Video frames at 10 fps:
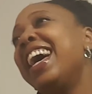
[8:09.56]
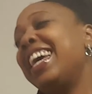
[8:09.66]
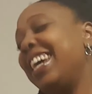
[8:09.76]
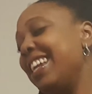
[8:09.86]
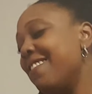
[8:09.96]

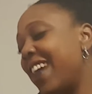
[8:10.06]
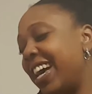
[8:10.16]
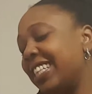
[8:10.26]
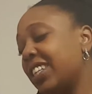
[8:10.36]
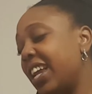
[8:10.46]

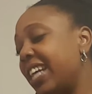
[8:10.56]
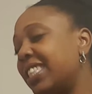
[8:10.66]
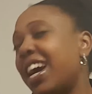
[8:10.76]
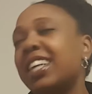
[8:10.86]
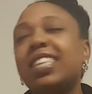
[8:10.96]
Anyway, so they
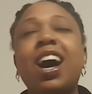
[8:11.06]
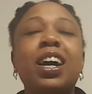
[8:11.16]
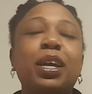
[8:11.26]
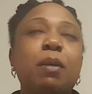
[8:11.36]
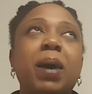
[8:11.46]
start
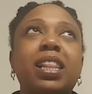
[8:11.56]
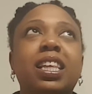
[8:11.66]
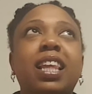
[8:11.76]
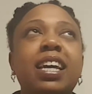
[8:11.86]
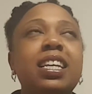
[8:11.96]
talking about
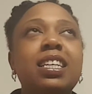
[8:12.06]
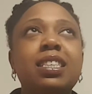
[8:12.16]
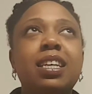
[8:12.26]
the ladies,